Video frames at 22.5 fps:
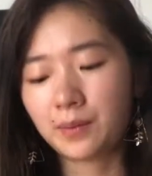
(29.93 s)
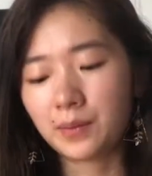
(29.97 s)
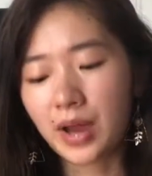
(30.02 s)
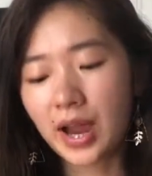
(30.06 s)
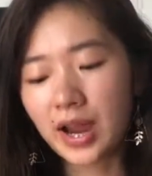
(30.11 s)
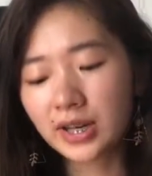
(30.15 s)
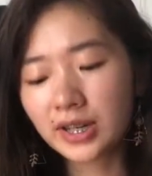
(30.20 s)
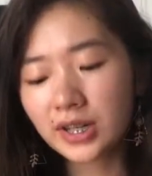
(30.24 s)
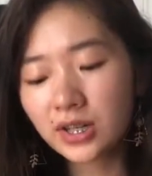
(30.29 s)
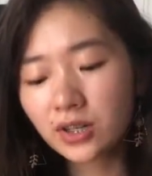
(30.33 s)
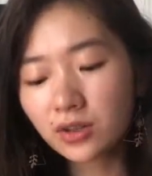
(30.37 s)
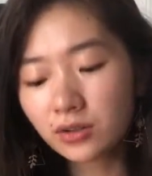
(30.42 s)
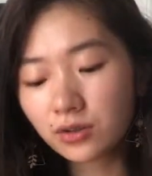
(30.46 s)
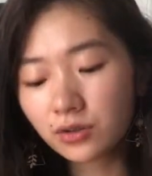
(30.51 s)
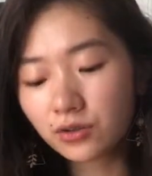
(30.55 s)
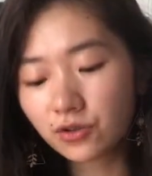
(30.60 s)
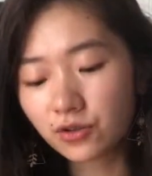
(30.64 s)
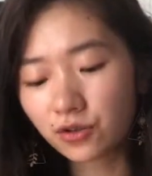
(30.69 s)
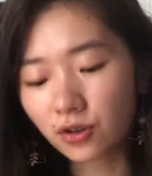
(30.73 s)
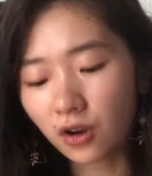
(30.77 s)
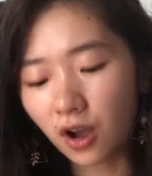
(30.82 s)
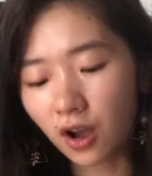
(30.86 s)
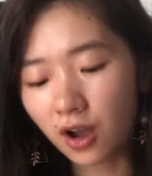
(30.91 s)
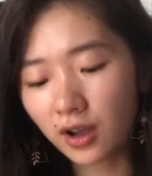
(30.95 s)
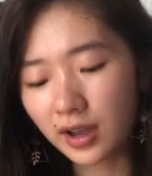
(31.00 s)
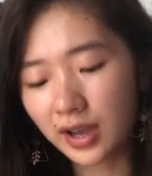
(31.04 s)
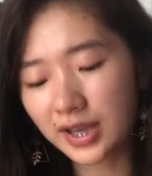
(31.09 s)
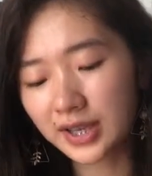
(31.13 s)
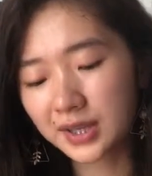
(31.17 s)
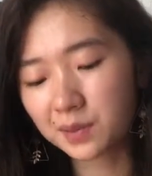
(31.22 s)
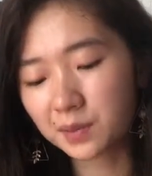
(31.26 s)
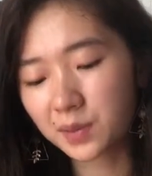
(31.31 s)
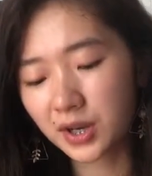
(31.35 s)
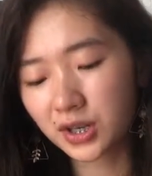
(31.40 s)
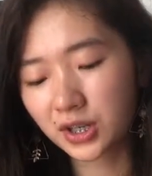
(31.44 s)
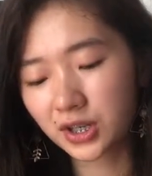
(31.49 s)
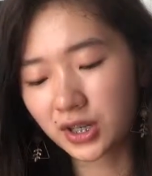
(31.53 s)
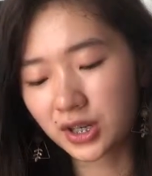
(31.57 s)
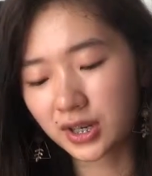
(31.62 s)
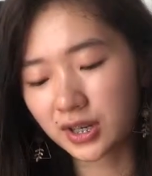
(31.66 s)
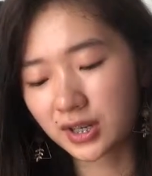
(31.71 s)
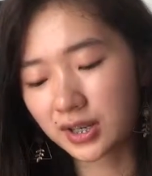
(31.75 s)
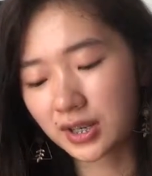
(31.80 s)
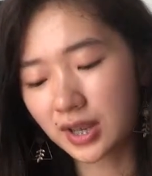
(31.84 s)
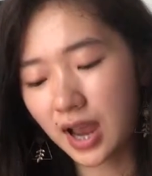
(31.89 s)
I didn't draw as much
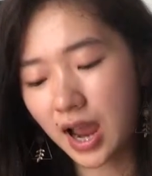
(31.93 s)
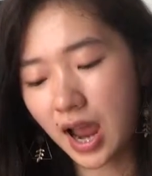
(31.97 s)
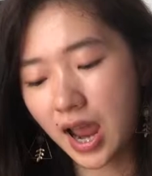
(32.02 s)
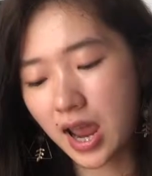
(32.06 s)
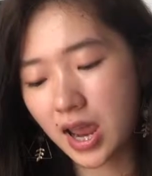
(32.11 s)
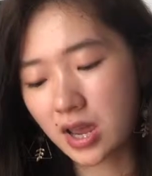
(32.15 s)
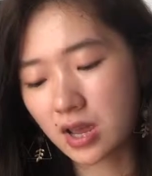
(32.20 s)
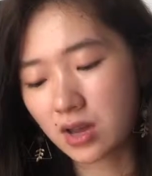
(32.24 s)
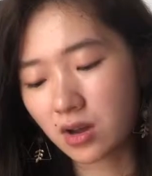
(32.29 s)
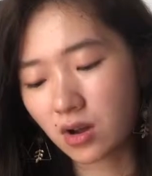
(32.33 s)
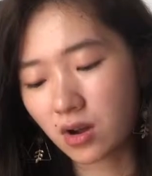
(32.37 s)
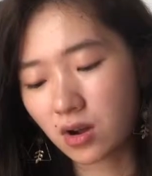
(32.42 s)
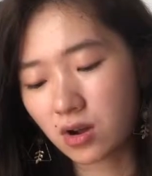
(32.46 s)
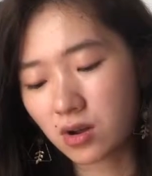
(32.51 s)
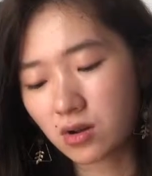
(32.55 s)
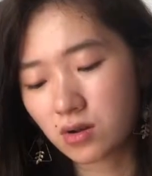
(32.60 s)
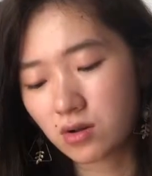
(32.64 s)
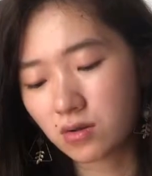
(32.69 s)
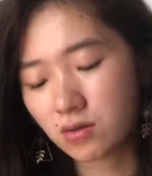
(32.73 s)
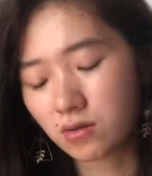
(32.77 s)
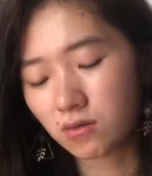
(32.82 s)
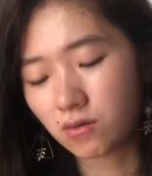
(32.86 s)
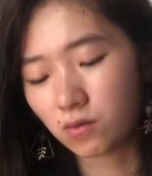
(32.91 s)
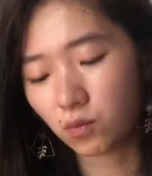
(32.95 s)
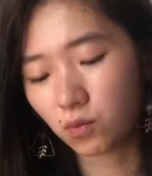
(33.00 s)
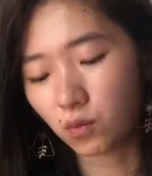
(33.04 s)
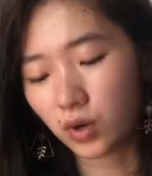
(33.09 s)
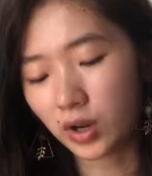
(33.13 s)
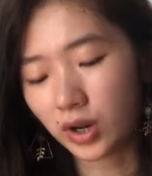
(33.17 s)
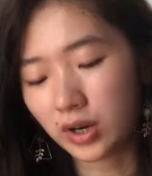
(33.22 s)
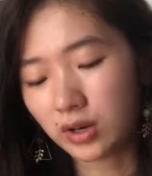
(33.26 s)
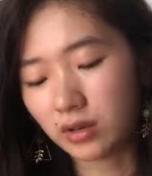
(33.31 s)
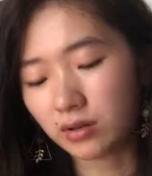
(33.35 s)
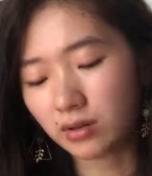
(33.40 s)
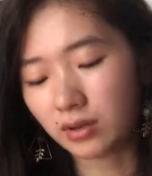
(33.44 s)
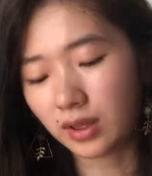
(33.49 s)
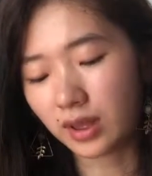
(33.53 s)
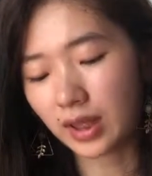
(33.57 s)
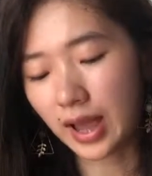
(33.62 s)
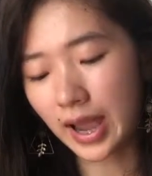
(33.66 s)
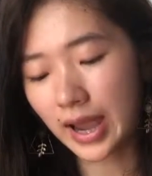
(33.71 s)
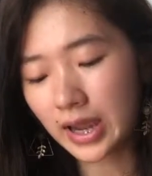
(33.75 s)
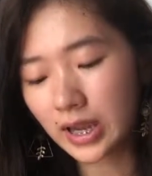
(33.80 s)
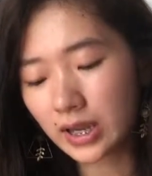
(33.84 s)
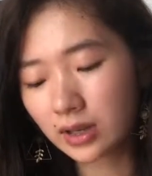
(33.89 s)
as I would
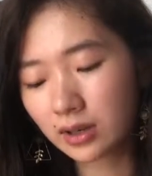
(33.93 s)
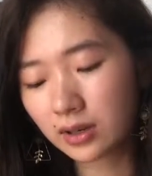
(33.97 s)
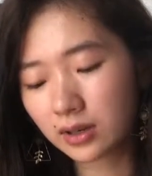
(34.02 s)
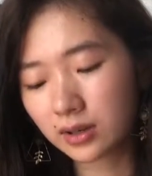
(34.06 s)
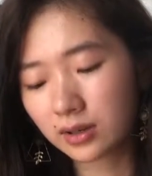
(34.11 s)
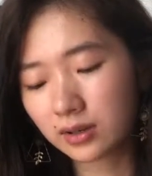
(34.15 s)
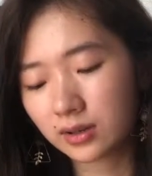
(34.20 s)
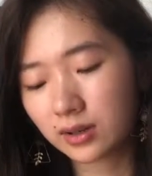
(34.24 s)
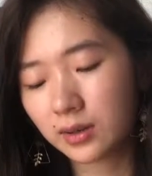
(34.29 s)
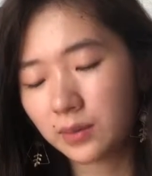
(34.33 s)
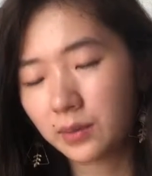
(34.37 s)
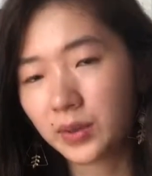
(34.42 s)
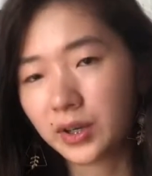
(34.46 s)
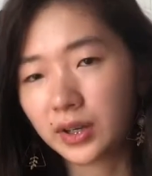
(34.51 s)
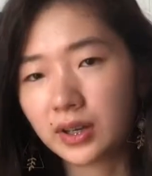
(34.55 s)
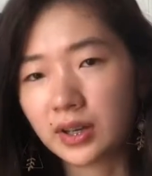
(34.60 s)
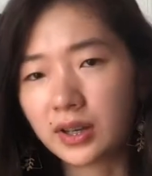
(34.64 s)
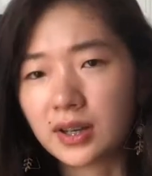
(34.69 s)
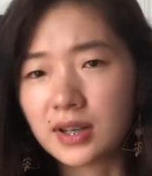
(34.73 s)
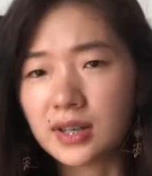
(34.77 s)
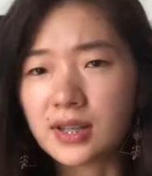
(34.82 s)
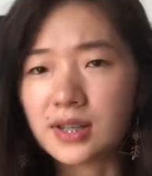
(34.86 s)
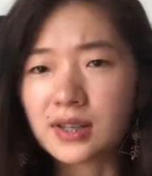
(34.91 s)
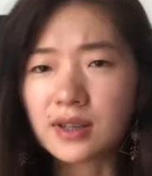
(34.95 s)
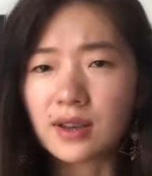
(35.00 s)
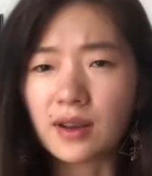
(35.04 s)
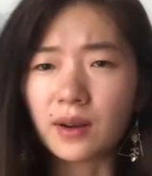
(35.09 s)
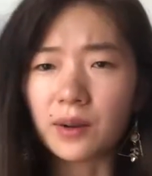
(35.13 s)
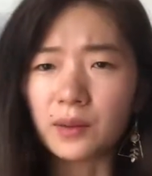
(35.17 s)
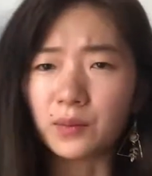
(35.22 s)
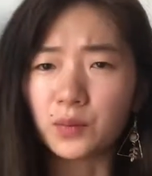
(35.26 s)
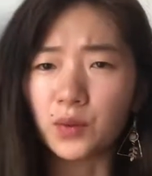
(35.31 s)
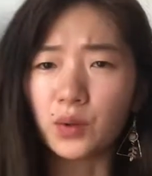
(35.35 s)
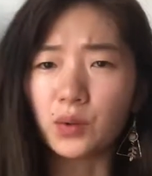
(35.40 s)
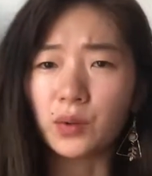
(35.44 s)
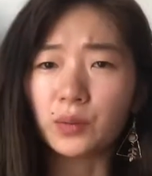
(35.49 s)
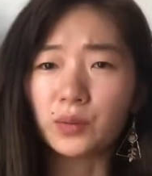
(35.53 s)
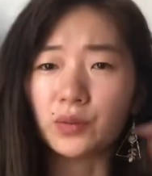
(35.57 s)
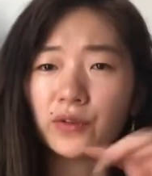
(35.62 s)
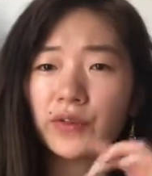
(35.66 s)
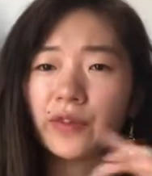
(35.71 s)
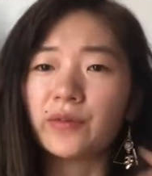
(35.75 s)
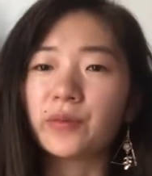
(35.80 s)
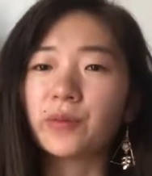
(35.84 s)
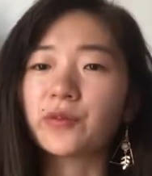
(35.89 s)
like because we were
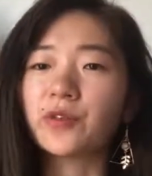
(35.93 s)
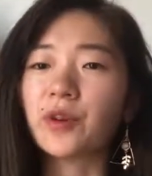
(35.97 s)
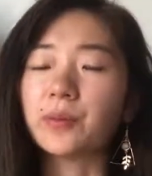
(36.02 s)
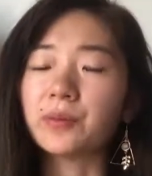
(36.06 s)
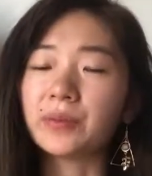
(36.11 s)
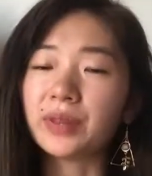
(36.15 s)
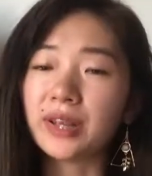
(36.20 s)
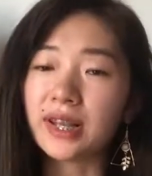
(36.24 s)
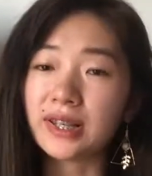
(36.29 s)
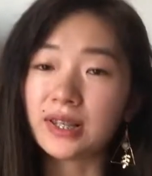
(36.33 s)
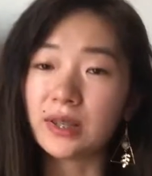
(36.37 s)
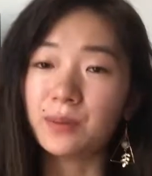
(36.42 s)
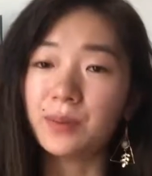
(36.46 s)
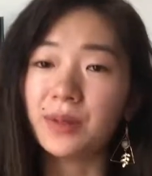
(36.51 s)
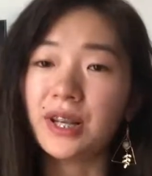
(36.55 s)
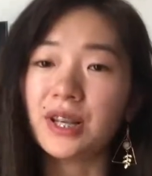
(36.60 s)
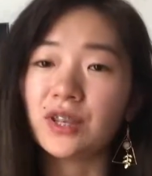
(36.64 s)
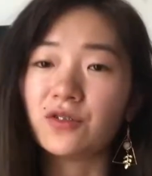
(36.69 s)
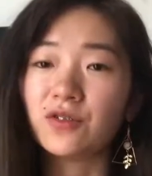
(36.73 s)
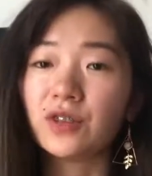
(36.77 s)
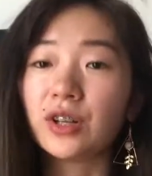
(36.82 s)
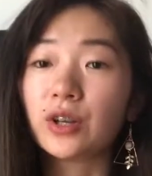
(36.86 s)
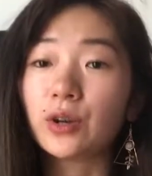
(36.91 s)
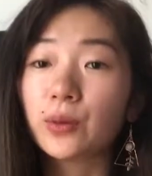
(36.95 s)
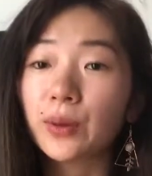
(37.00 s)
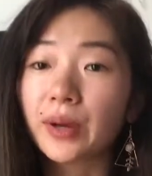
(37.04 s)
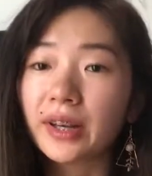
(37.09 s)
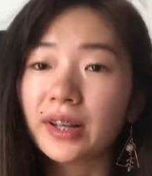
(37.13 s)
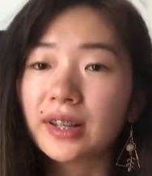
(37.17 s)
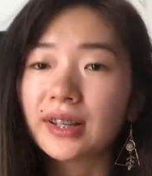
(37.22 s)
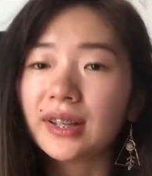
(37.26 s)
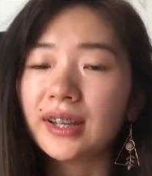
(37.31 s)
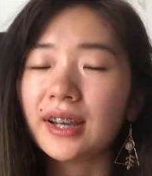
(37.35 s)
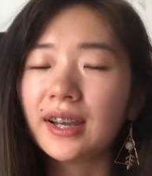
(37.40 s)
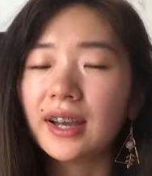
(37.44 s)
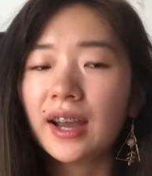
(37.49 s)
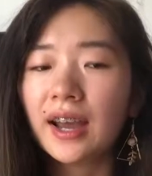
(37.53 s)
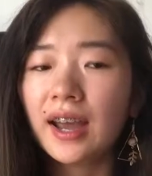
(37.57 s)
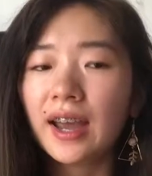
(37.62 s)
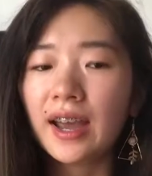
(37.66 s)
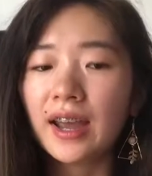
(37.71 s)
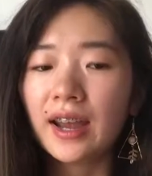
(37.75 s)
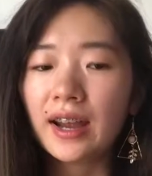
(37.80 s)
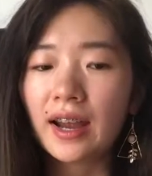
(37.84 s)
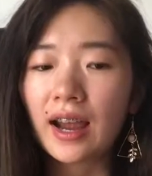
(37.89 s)
moving from place to place really quickly.
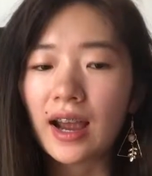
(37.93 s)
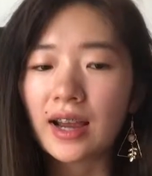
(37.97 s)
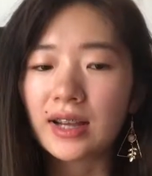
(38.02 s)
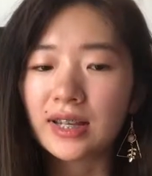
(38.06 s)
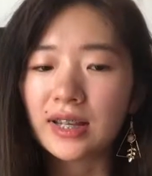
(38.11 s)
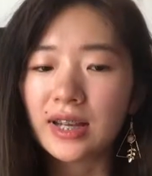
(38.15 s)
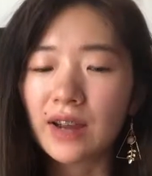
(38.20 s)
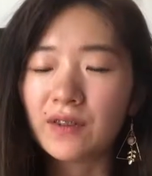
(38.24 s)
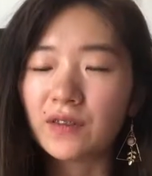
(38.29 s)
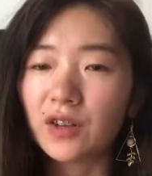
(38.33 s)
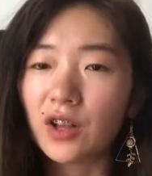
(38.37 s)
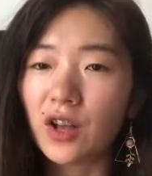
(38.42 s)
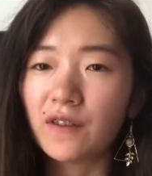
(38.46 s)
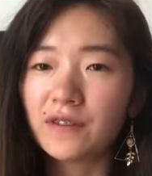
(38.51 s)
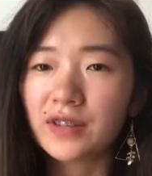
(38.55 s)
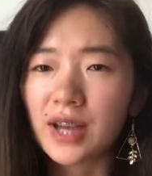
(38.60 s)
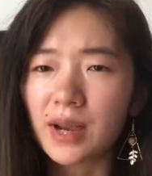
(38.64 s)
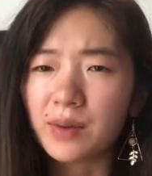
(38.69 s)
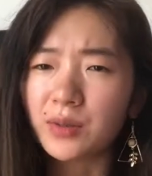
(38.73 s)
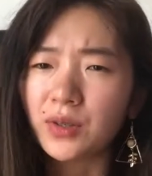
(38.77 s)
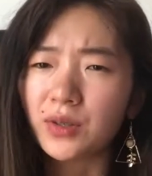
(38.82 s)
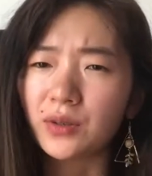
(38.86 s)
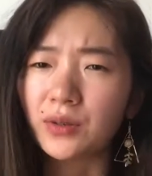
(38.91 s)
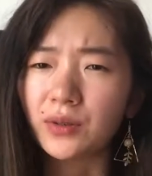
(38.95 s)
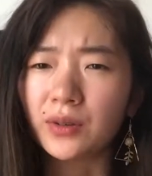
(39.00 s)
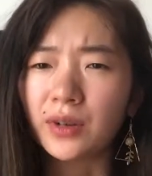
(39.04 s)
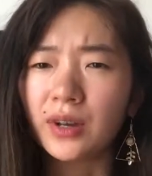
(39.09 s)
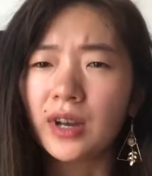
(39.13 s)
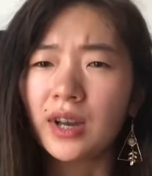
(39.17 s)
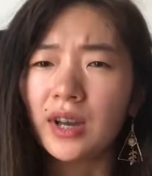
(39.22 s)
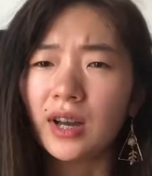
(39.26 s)
I didn't have a lot of time to